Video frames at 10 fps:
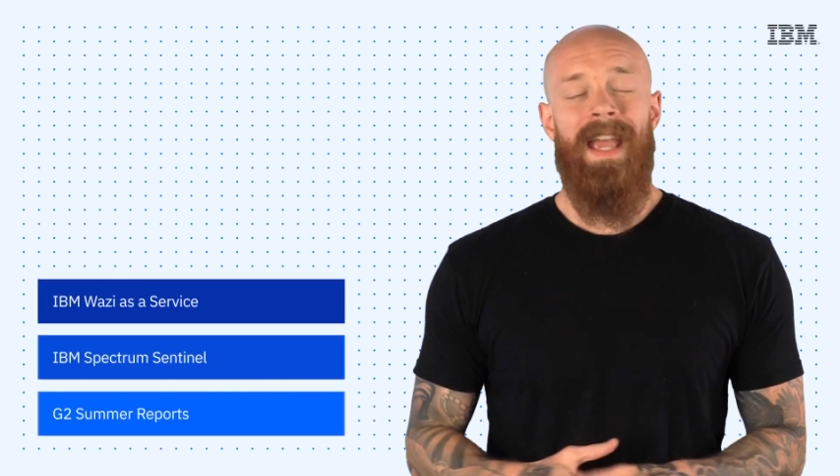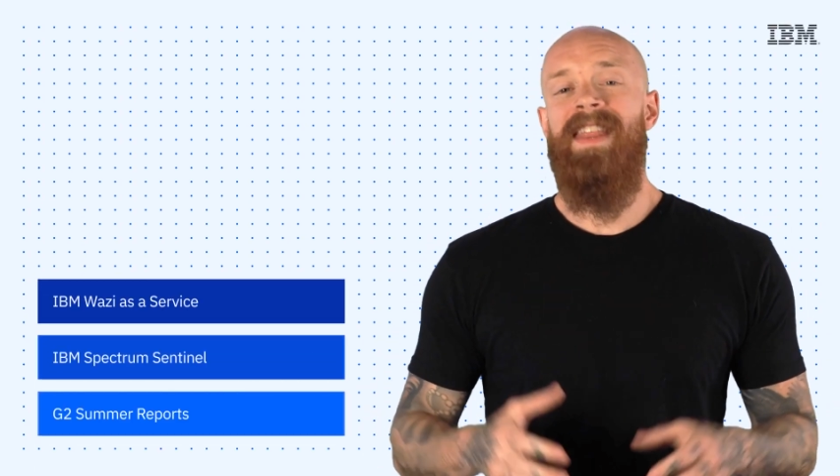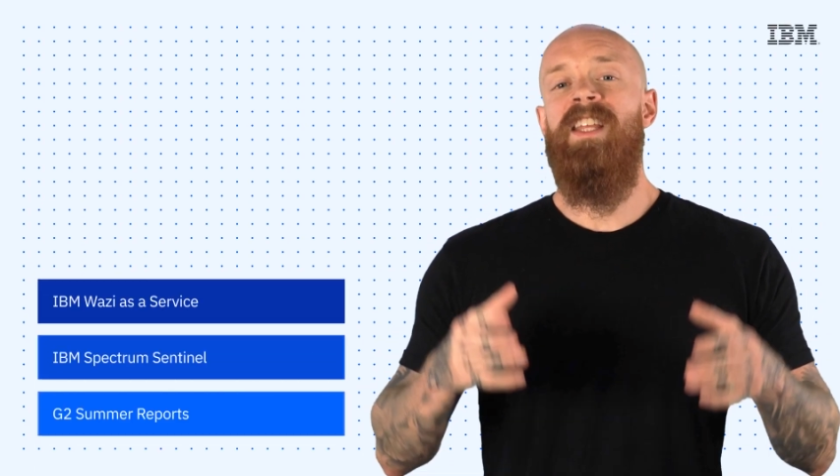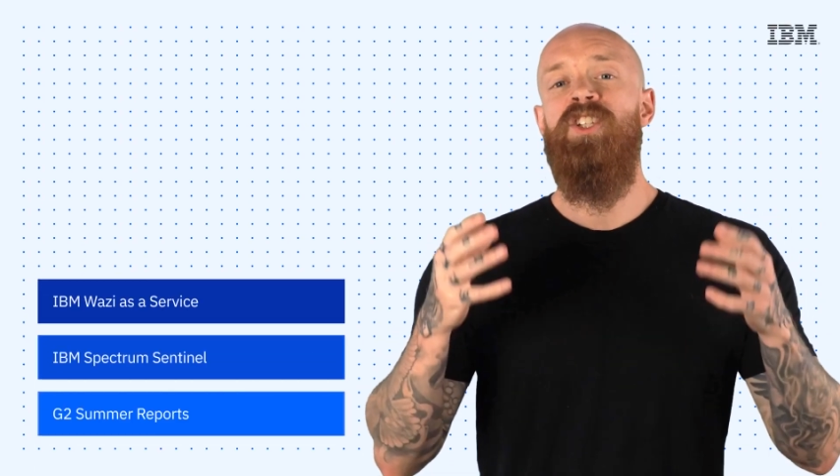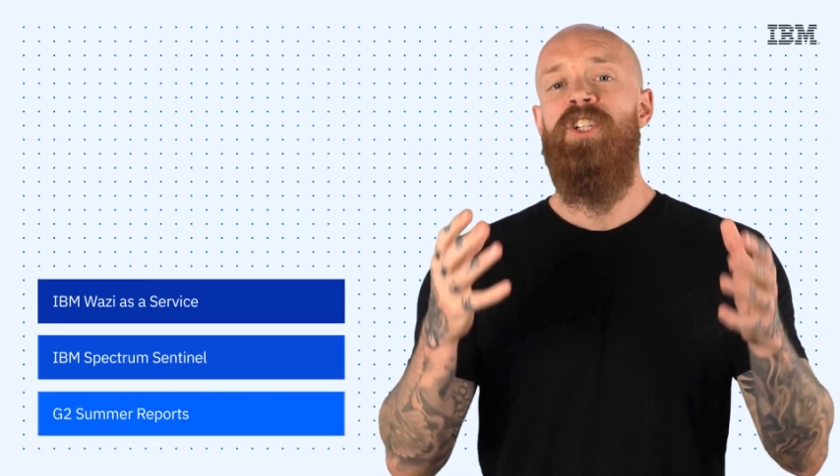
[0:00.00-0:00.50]

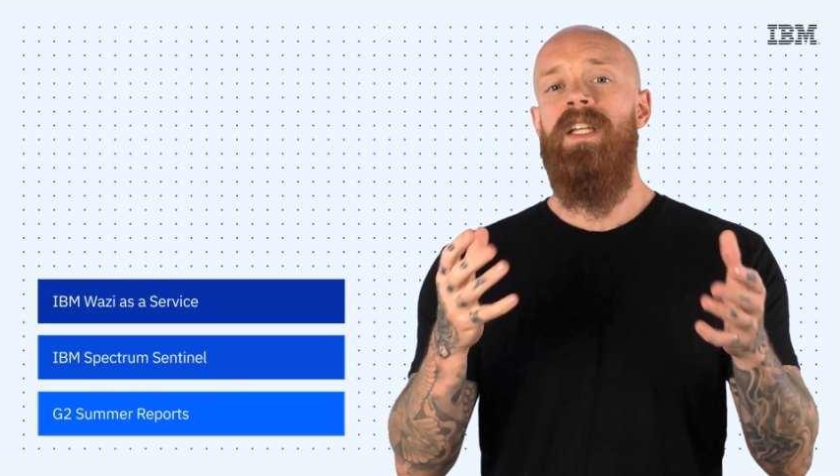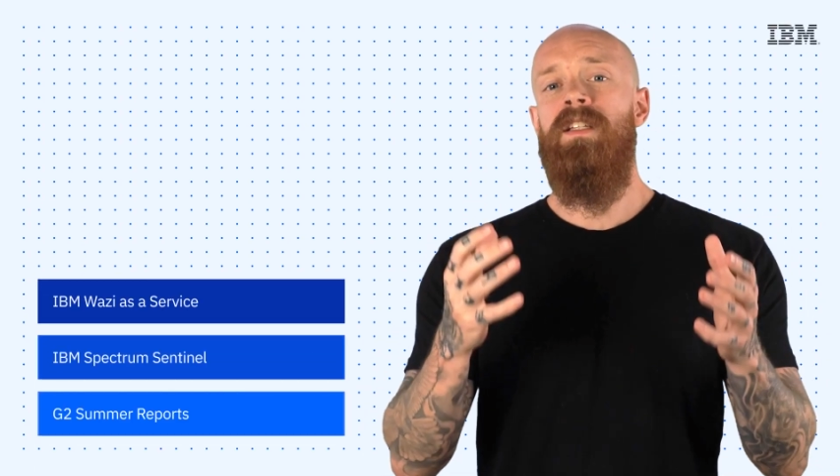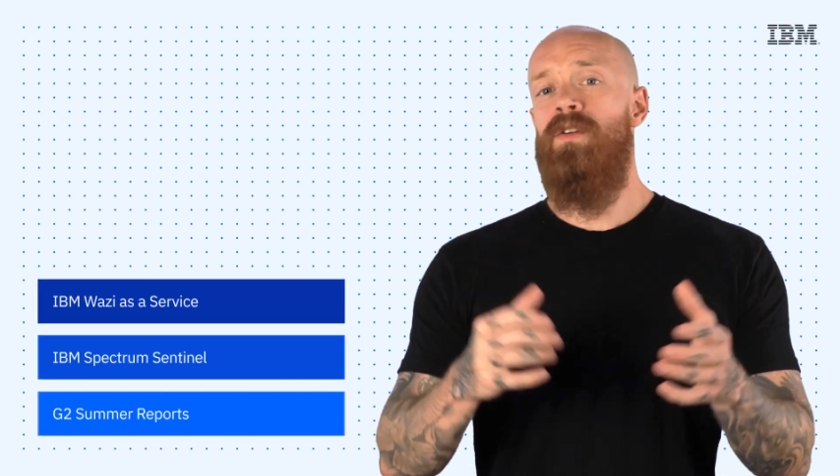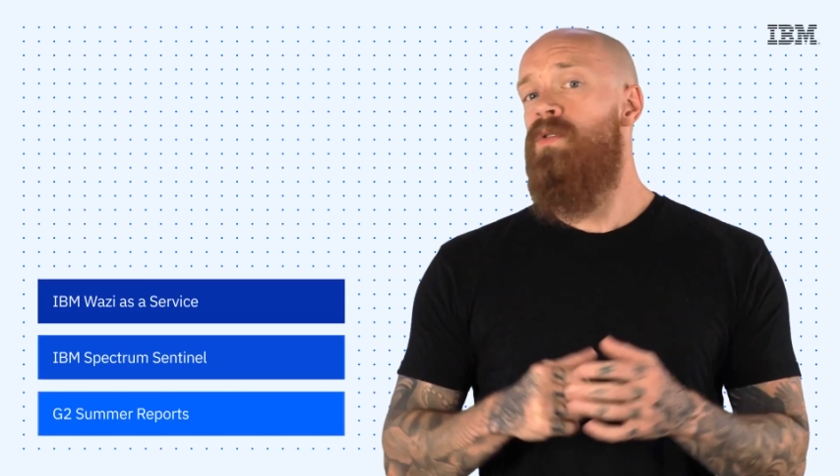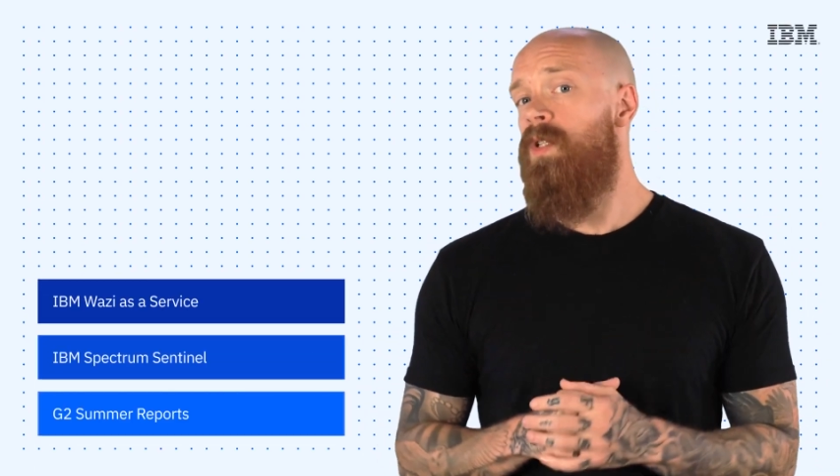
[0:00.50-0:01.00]
and the
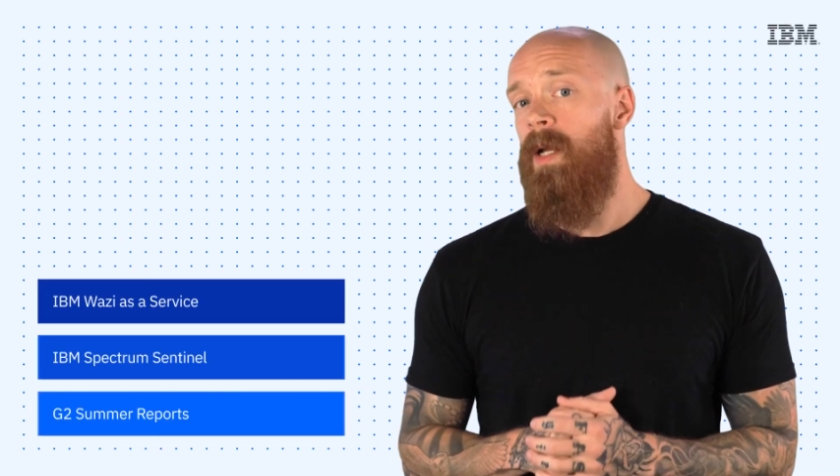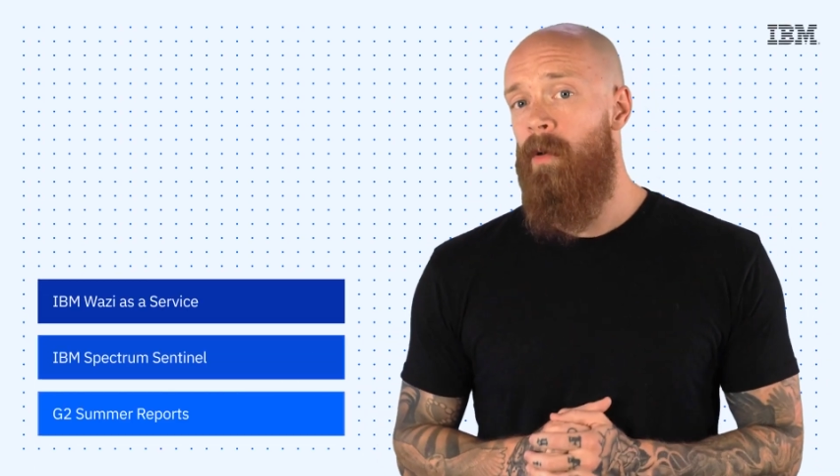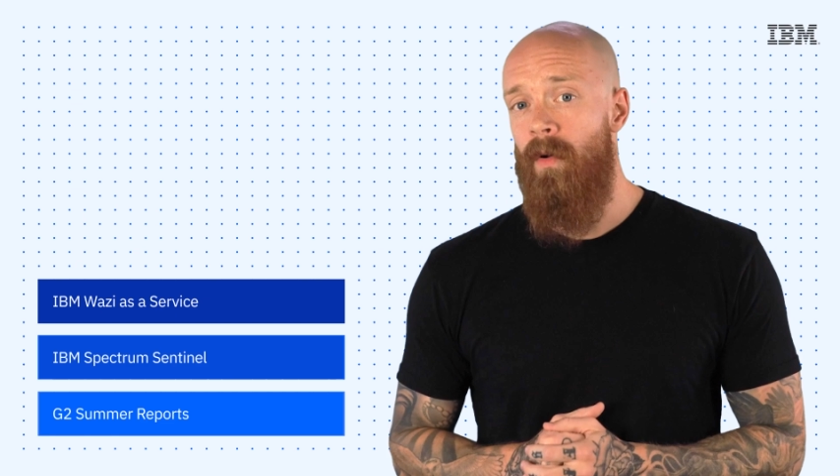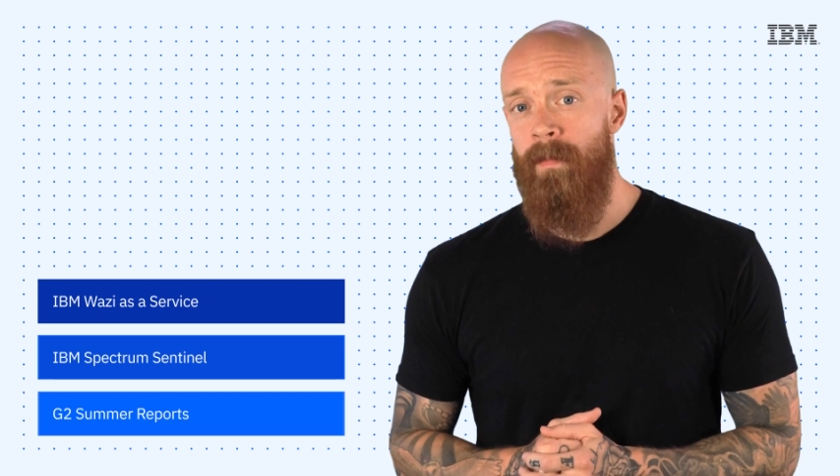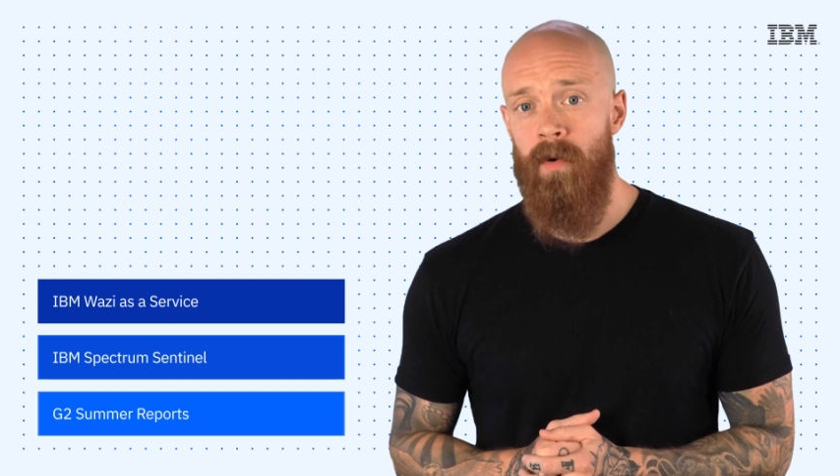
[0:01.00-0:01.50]
G2
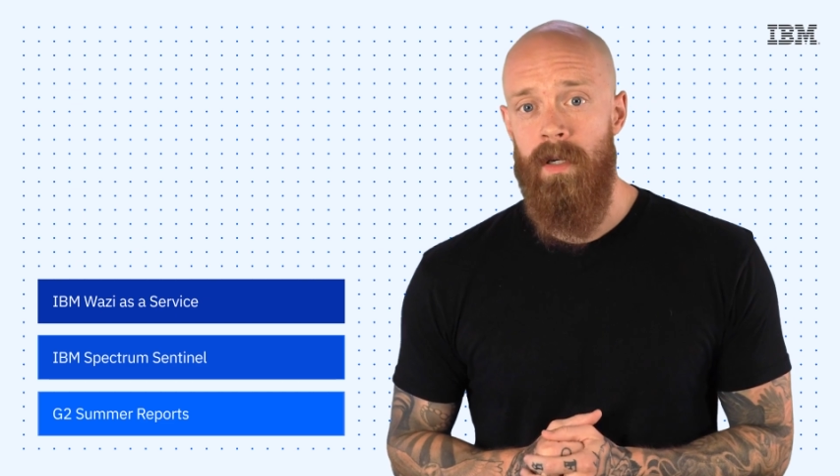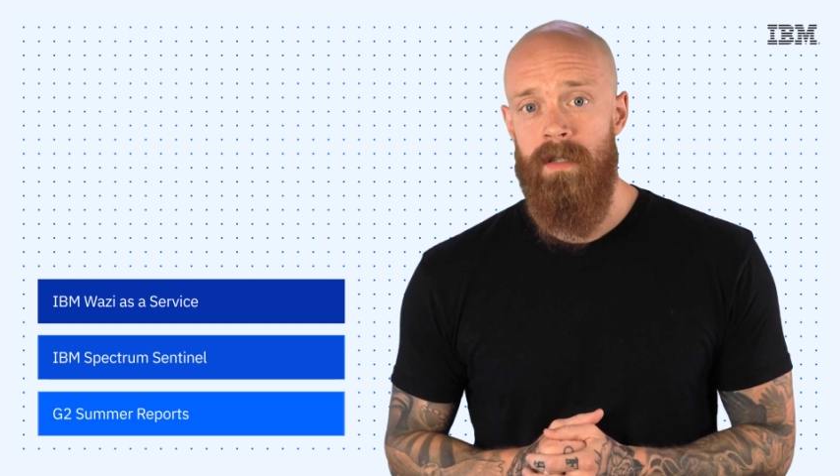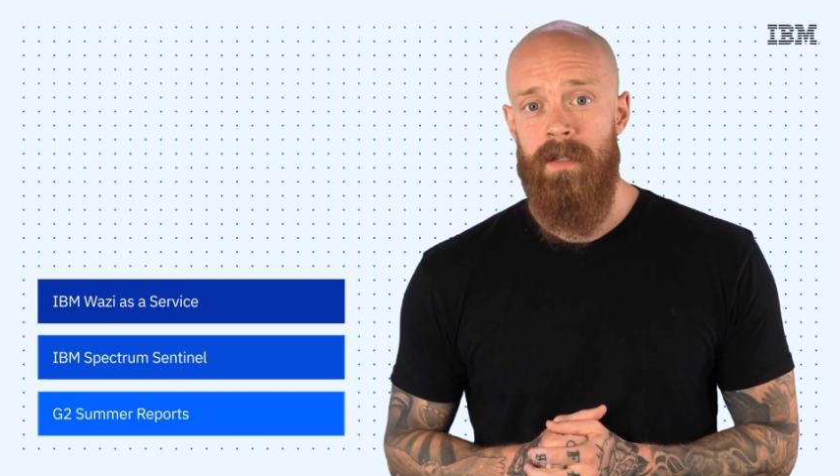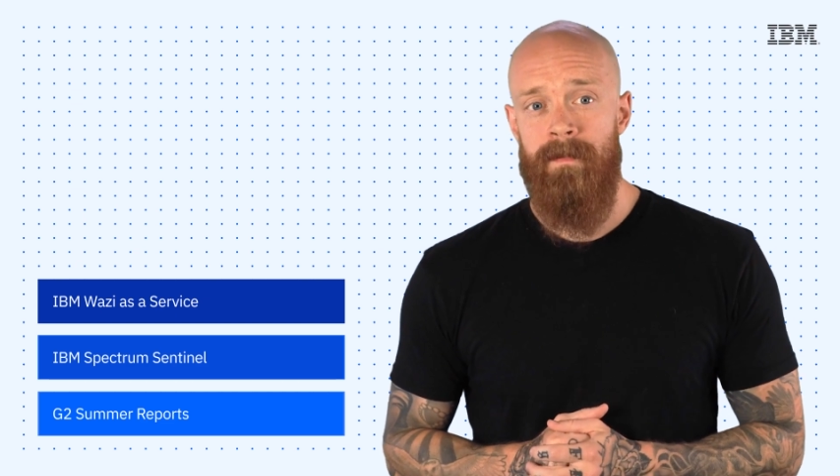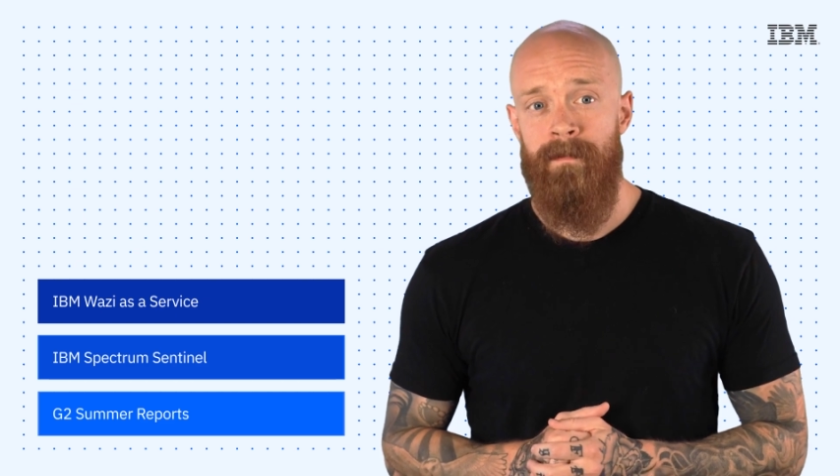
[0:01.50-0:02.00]
Summer
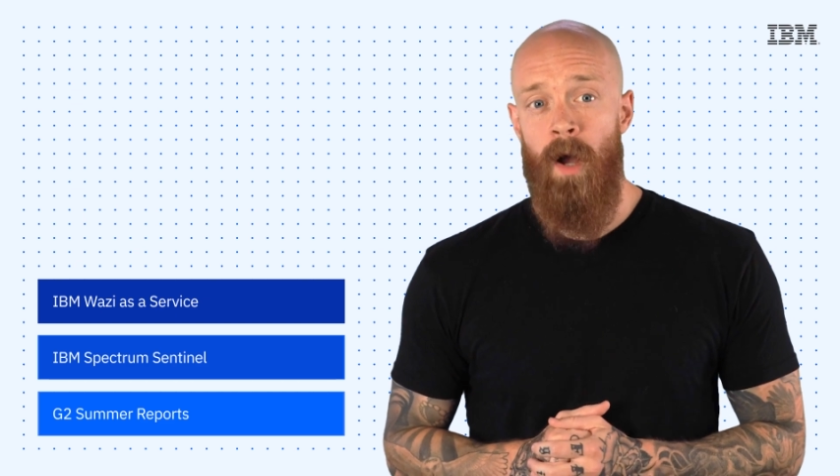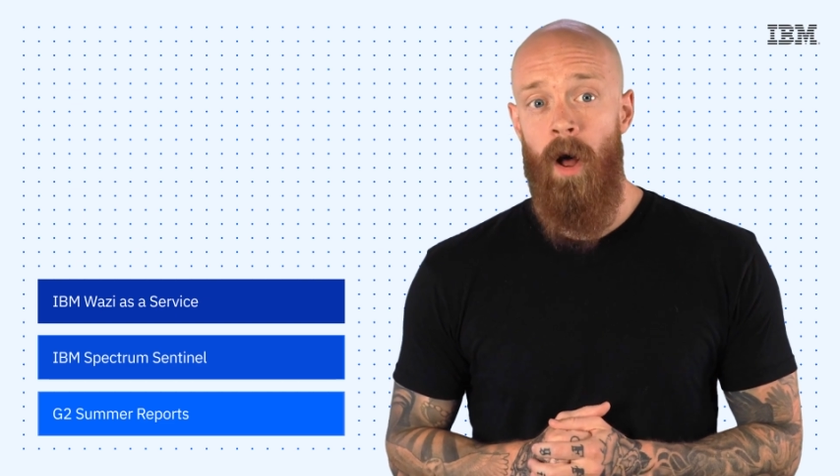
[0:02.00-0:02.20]
Reports,